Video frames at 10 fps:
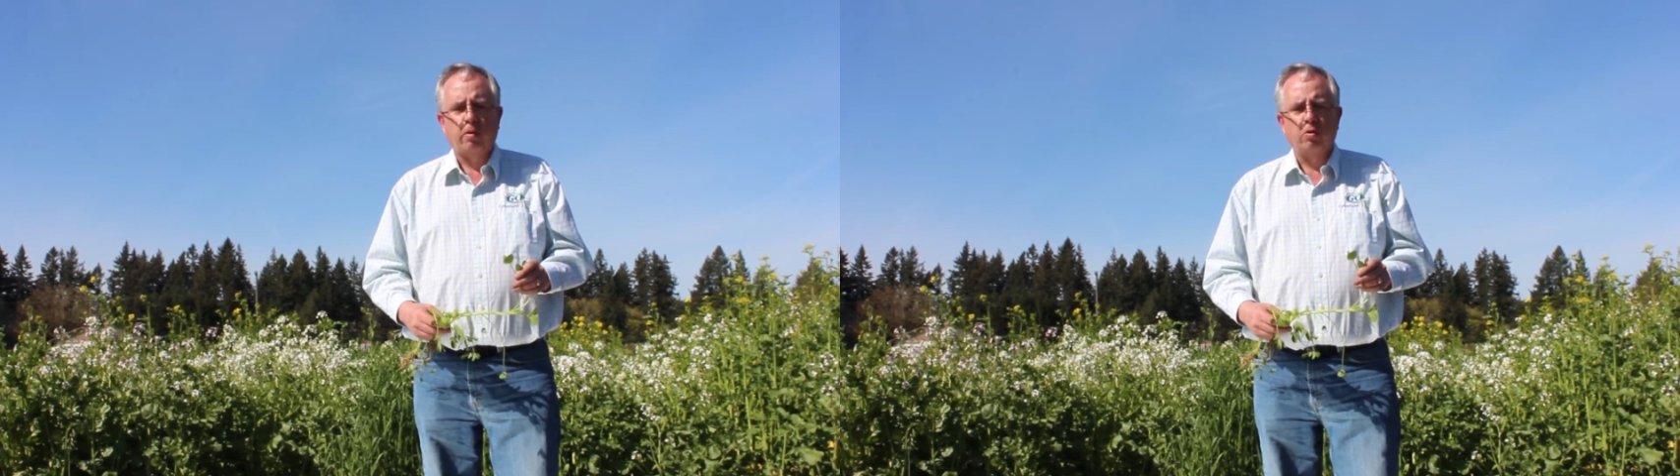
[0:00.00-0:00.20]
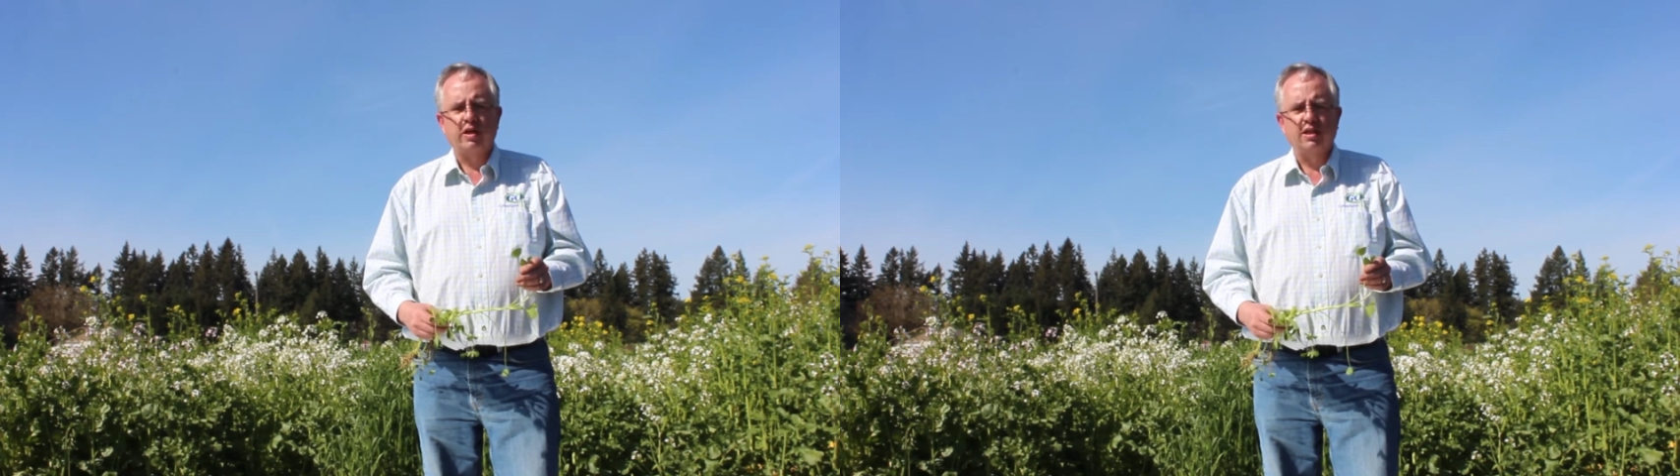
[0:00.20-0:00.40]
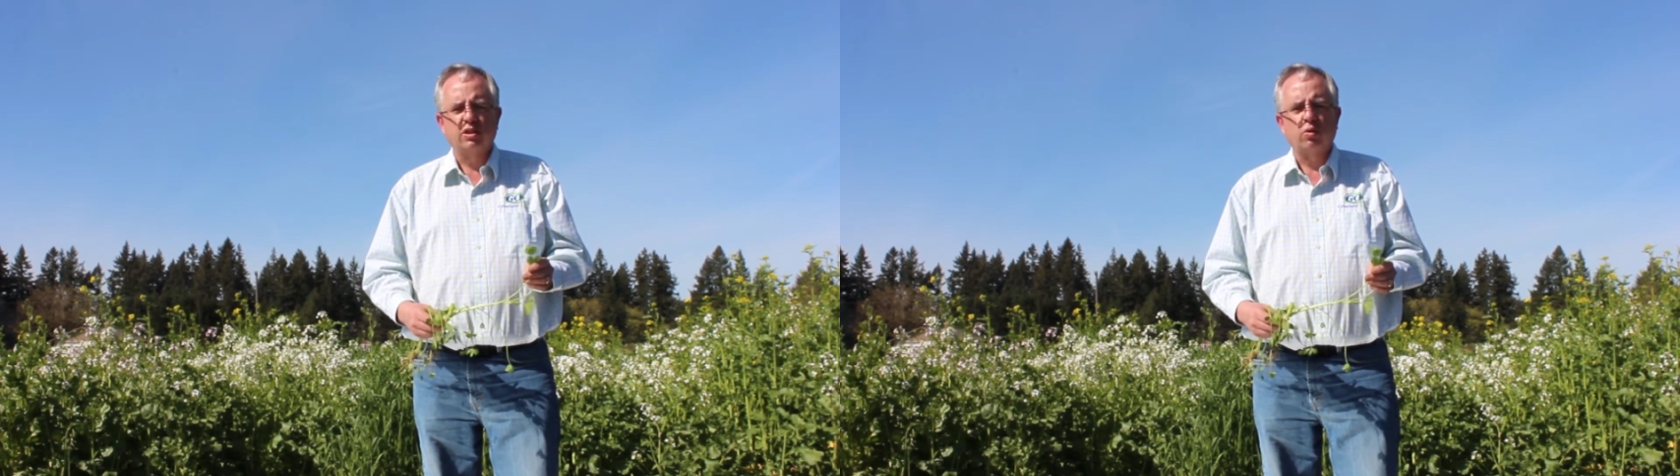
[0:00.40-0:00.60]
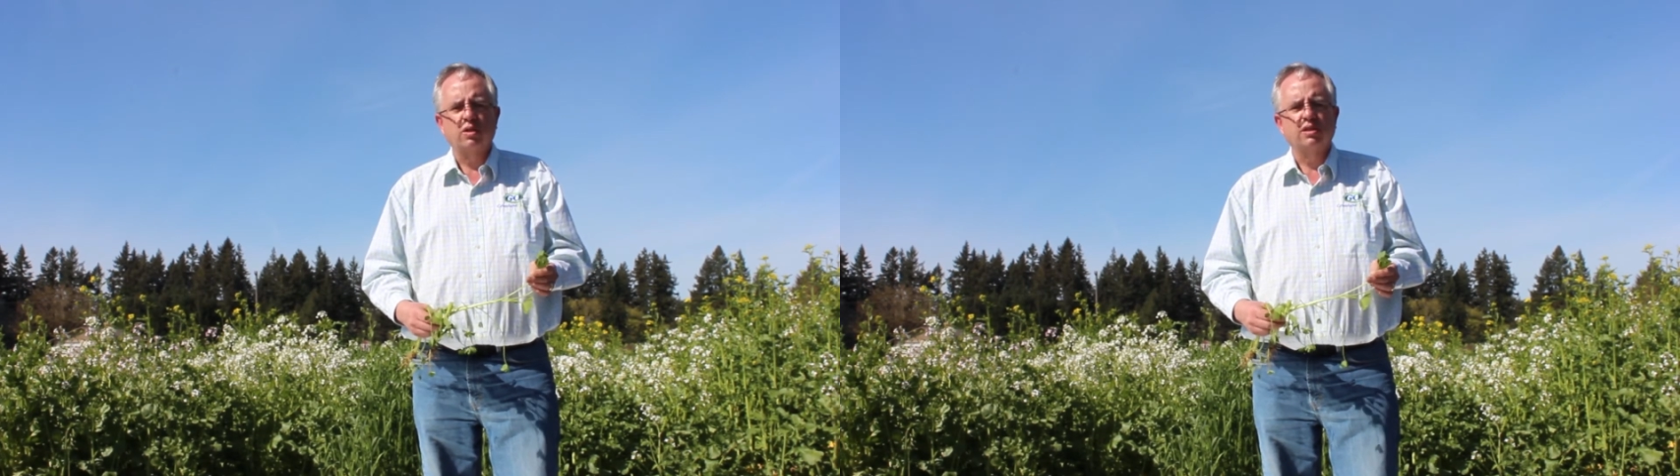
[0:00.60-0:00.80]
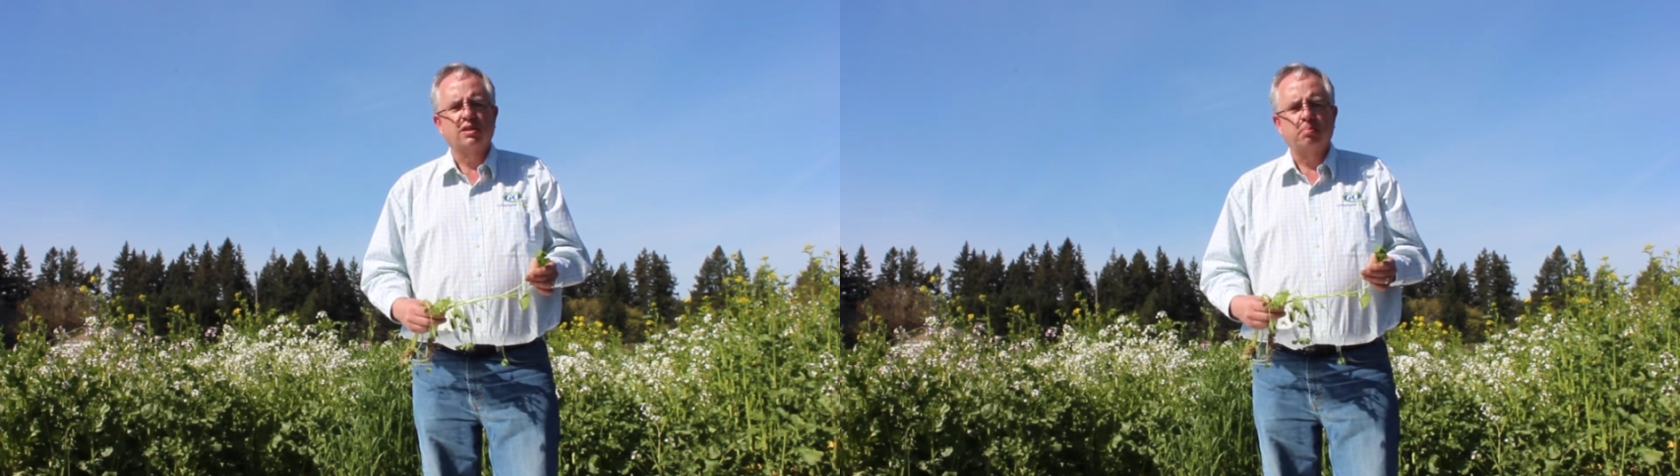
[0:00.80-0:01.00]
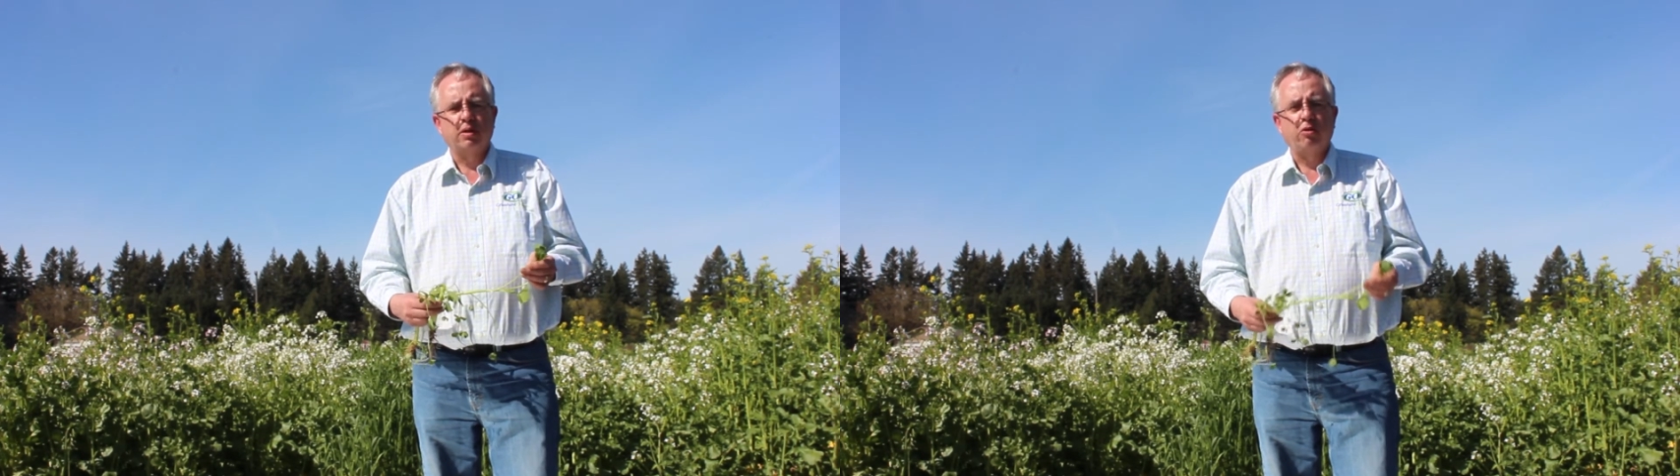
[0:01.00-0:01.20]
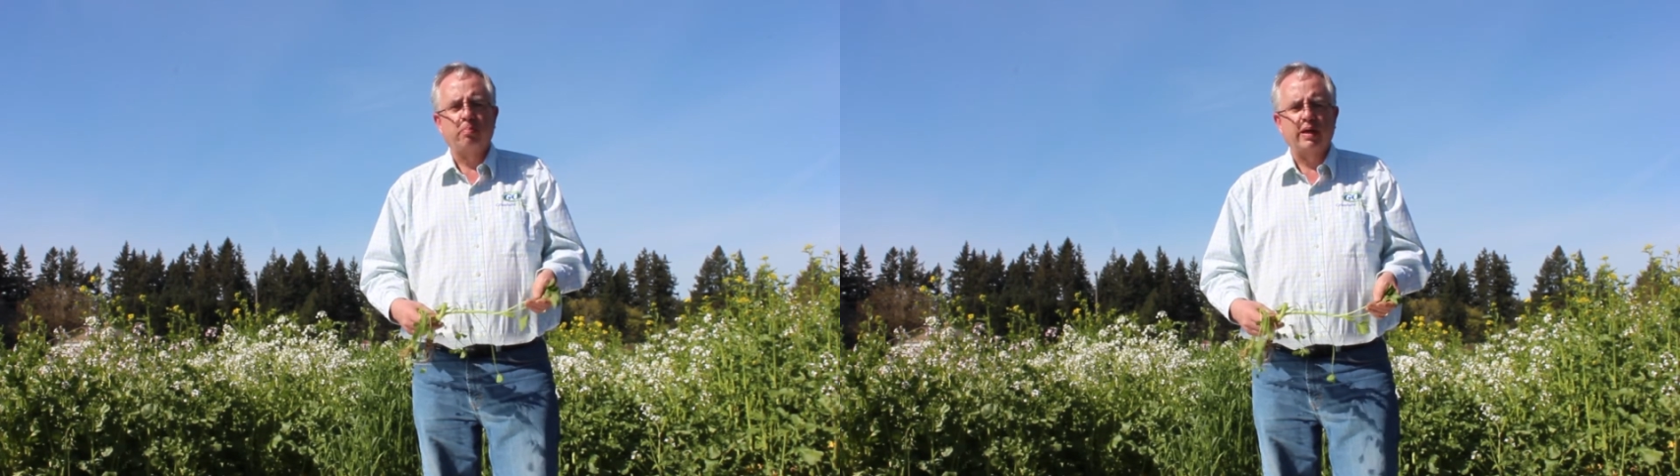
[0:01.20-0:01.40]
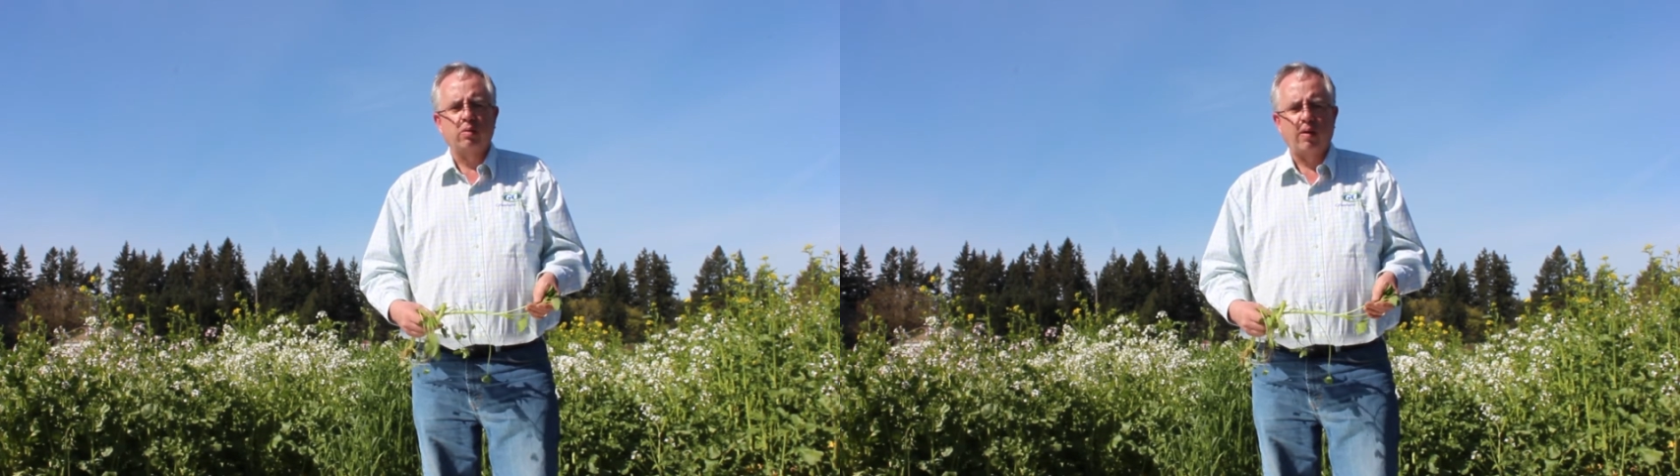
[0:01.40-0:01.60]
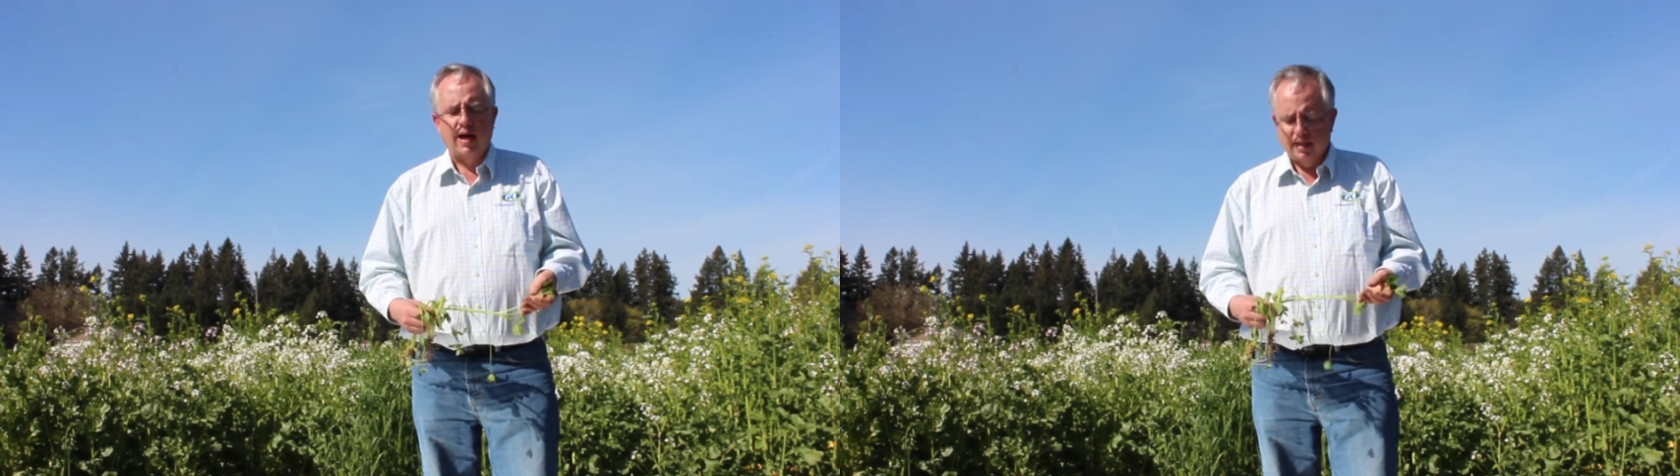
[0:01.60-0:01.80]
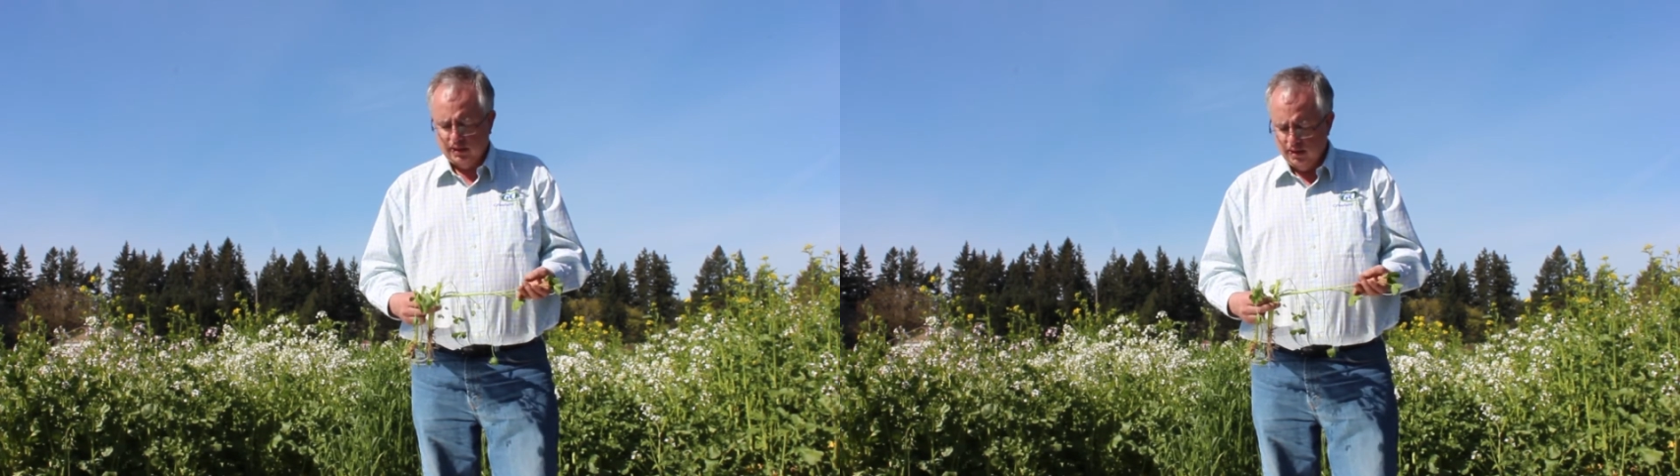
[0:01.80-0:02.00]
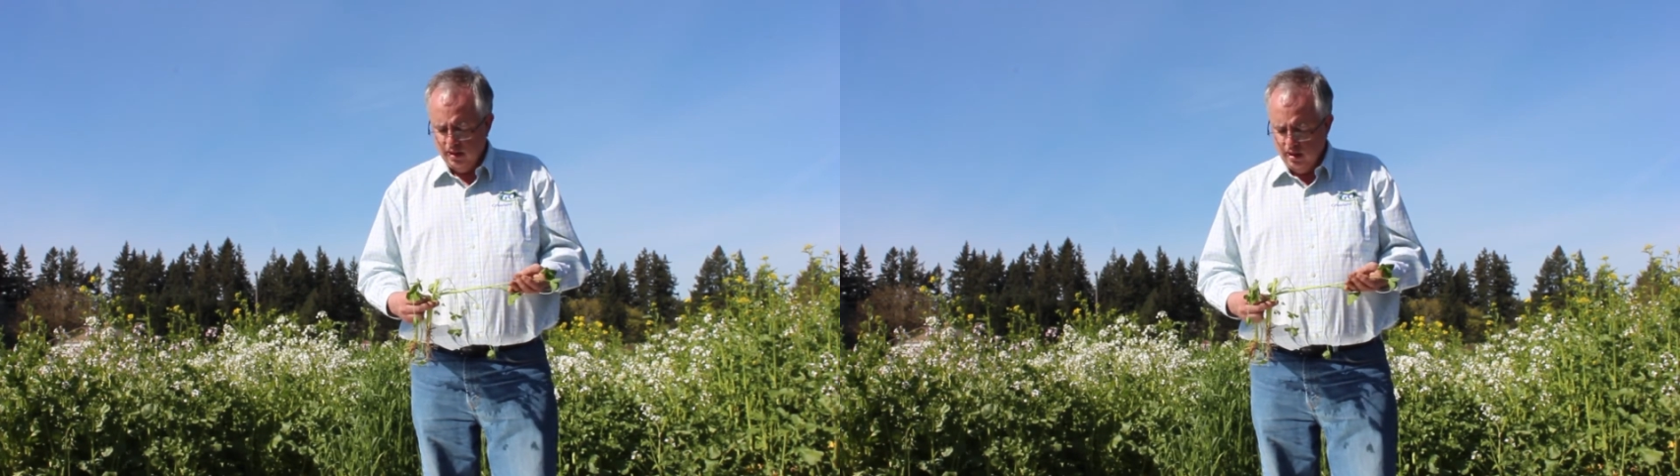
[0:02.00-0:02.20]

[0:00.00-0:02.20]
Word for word: protein sources to build big racks,